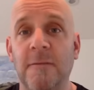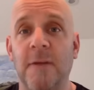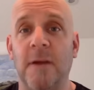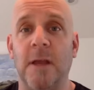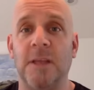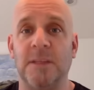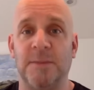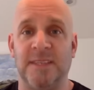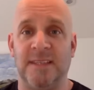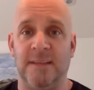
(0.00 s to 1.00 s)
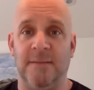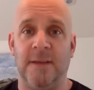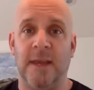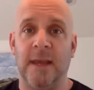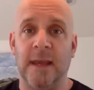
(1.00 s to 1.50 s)
very
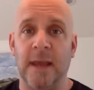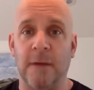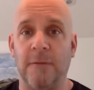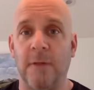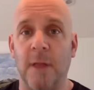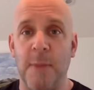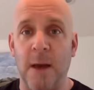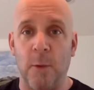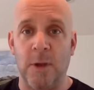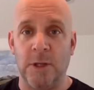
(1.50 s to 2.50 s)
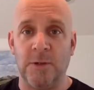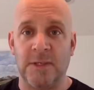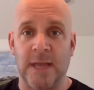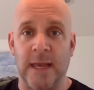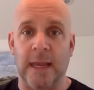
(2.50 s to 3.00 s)
specific and careful about what you
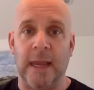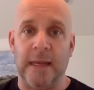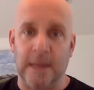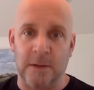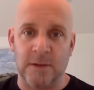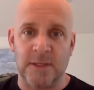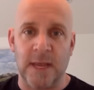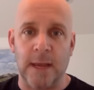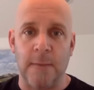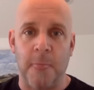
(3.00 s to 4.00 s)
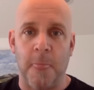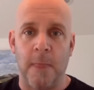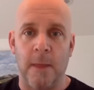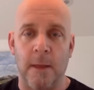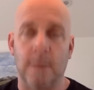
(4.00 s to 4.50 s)
say and how you say it.
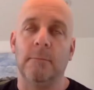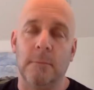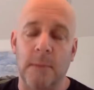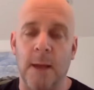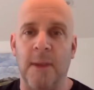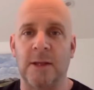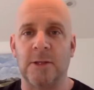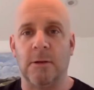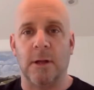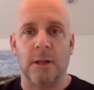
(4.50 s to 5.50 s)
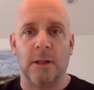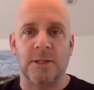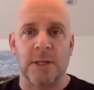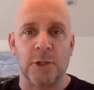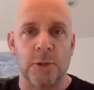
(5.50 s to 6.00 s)
Now back to our regularly
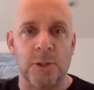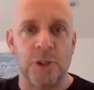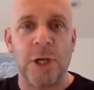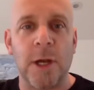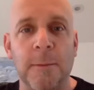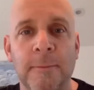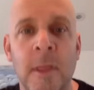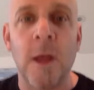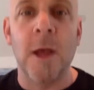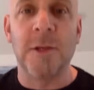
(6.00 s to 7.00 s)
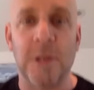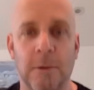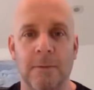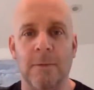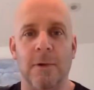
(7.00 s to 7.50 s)
scheduled show.
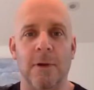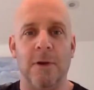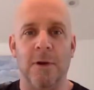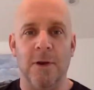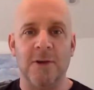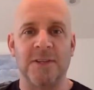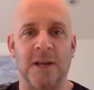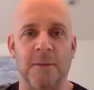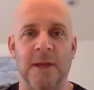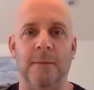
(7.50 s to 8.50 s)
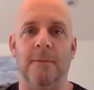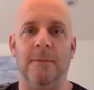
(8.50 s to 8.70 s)
So, NAR settlement.